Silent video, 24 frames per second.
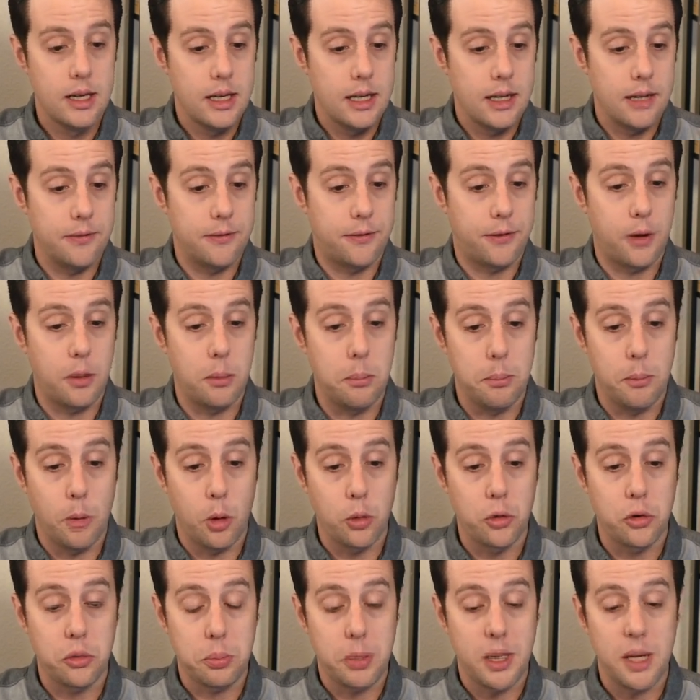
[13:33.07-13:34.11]
And for
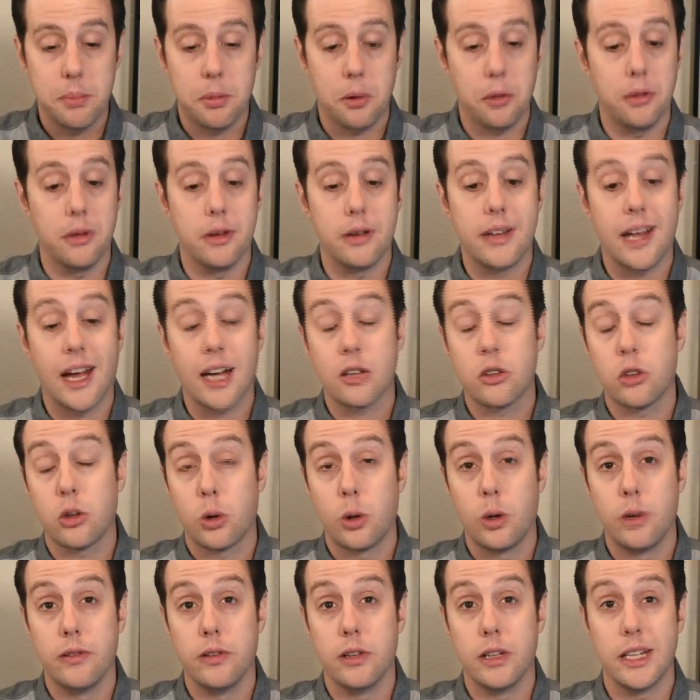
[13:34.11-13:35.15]
most people, the tax
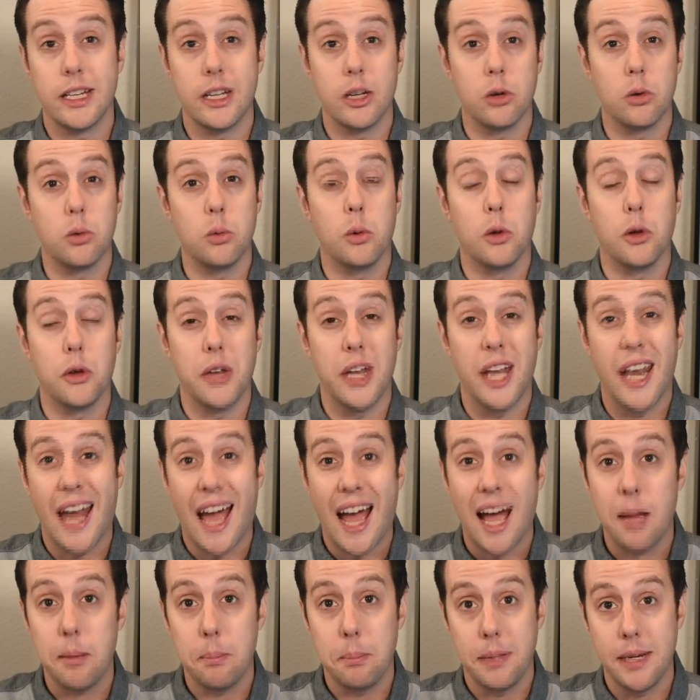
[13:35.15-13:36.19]
equivalent yield will
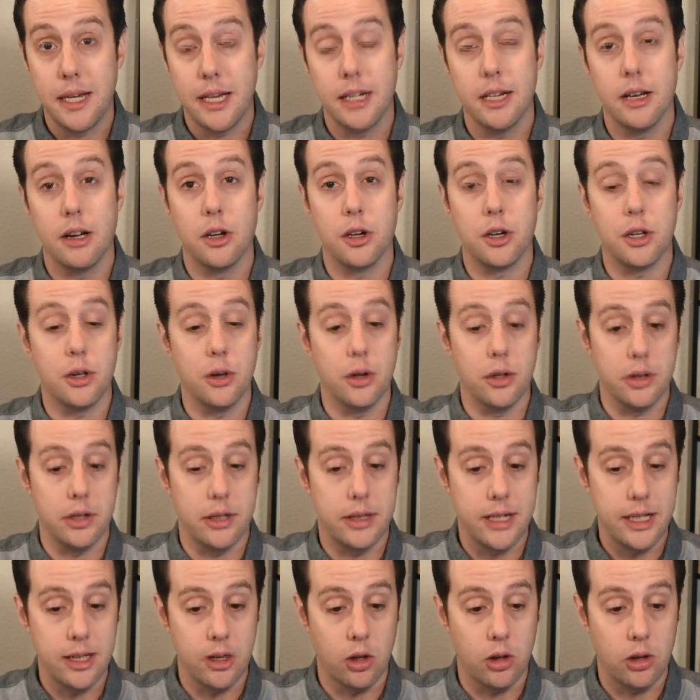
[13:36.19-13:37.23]
not be a good
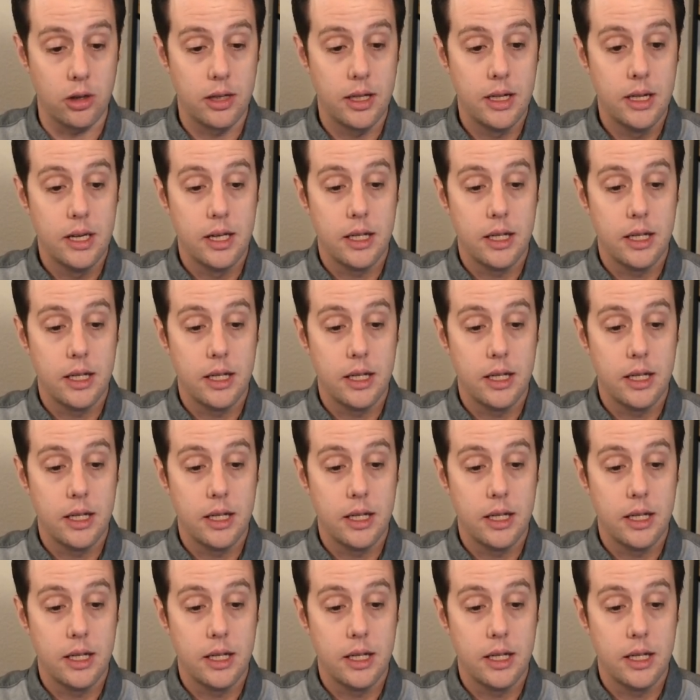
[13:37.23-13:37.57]
deal.